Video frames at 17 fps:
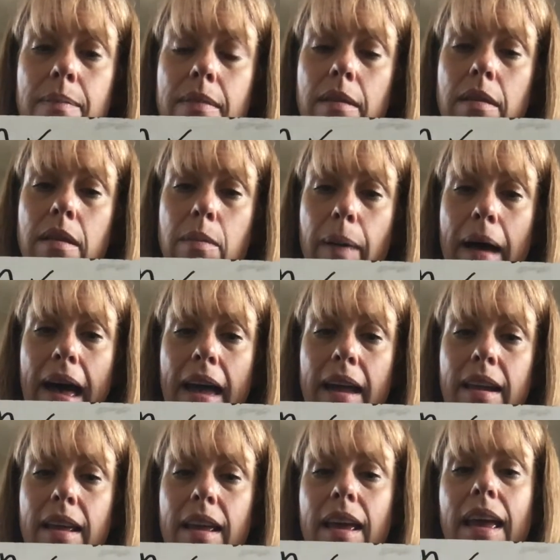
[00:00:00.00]
spot,
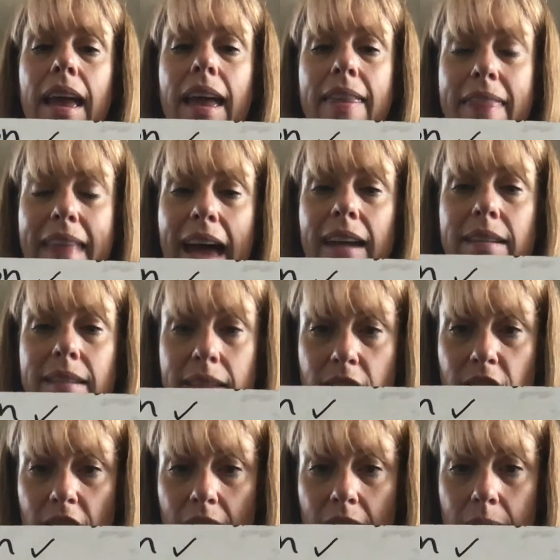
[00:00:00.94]
and that
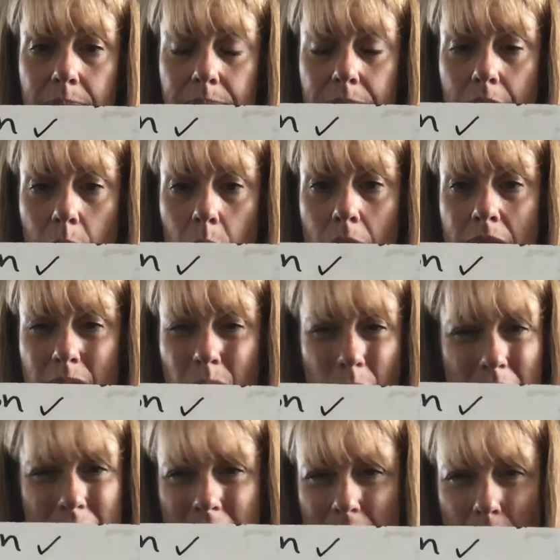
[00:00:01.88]
digit was the
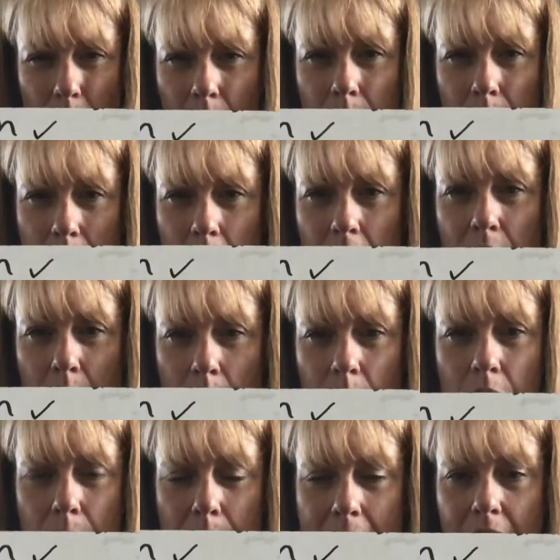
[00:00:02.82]
one that told me which one
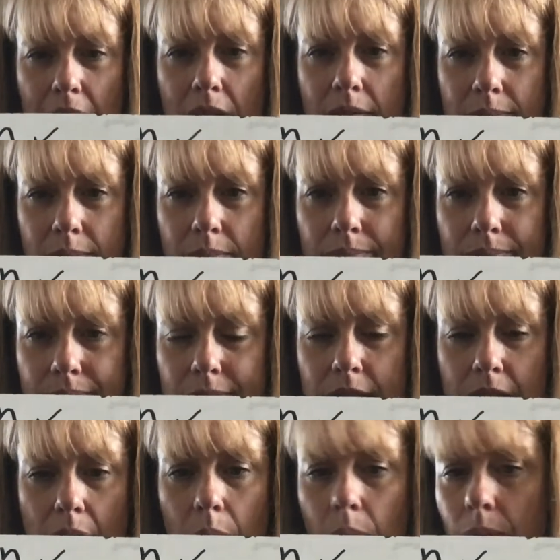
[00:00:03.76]
was bigger.
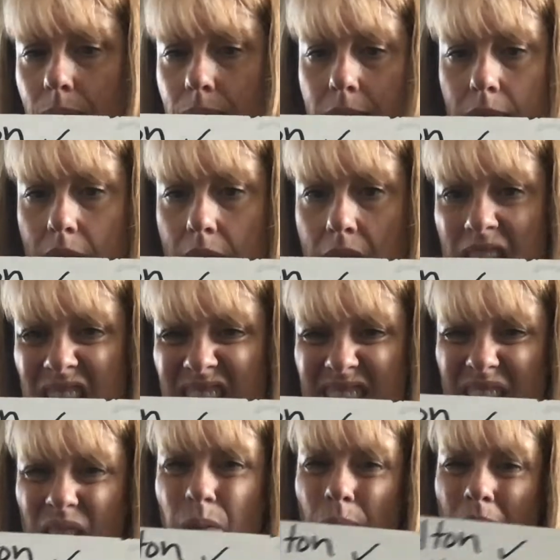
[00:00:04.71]
So
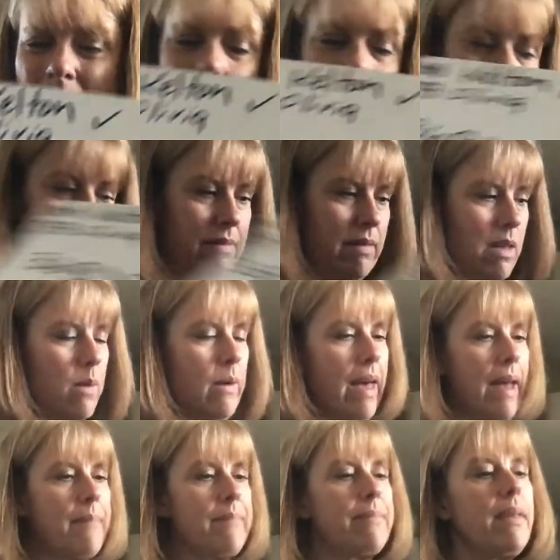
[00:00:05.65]
easy, right?
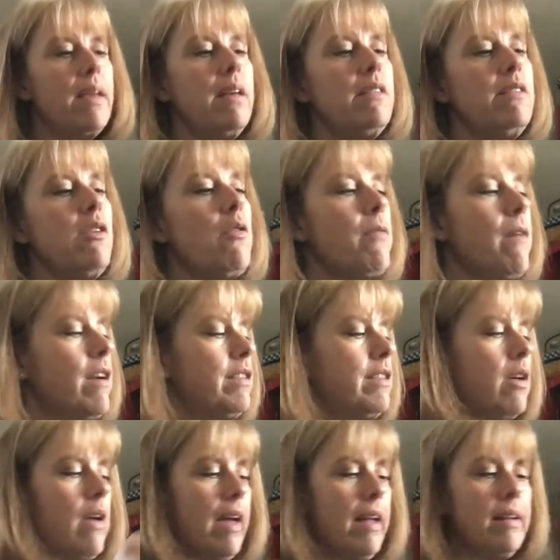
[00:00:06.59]
Okay, so far
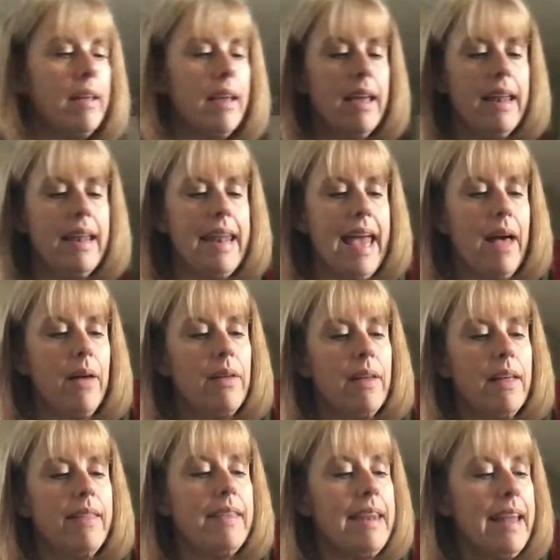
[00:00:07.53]
so good. Now,
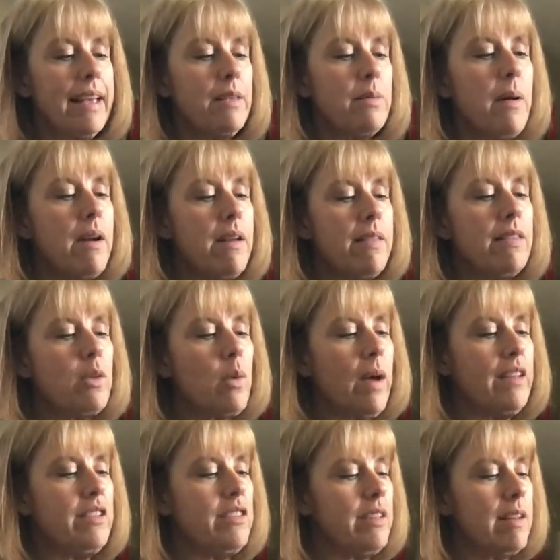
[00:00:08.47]
the next part of this
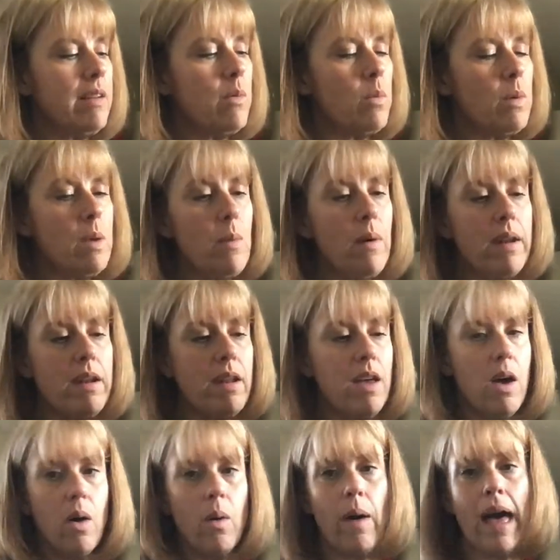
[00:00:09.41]
question, we want to
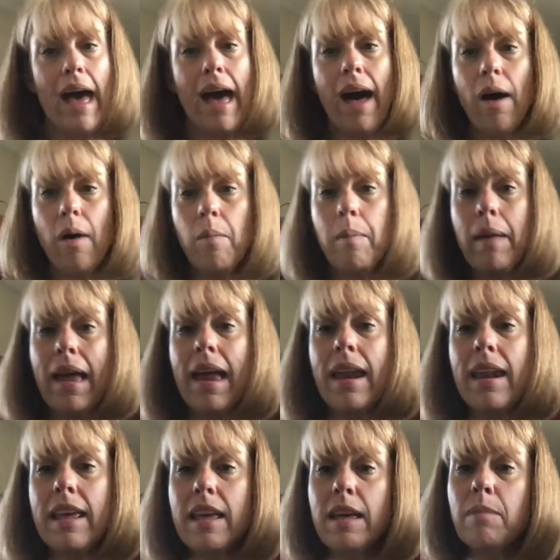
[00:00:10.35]
know how
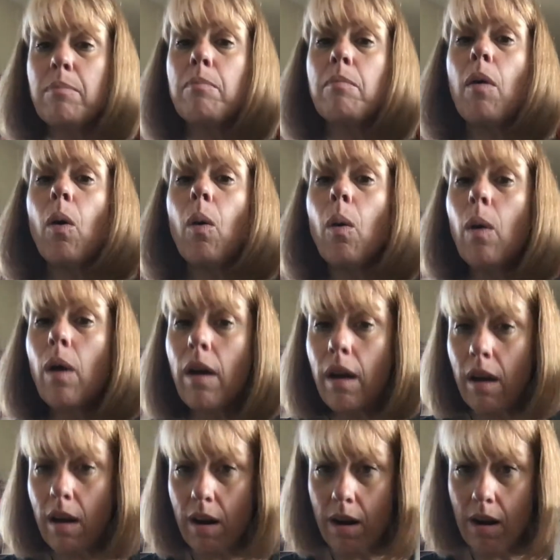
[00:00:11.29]
many
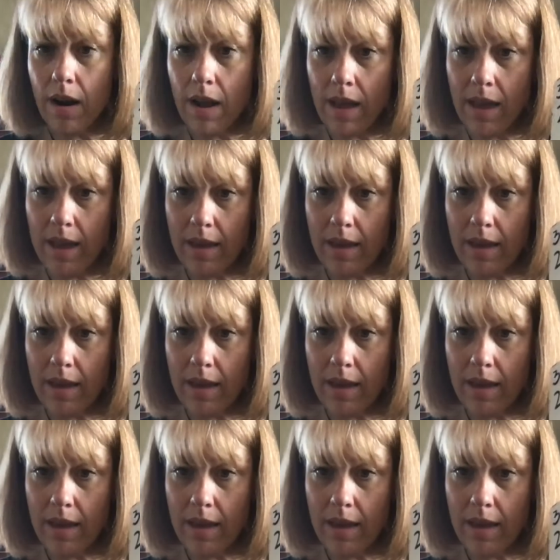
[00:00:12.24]
more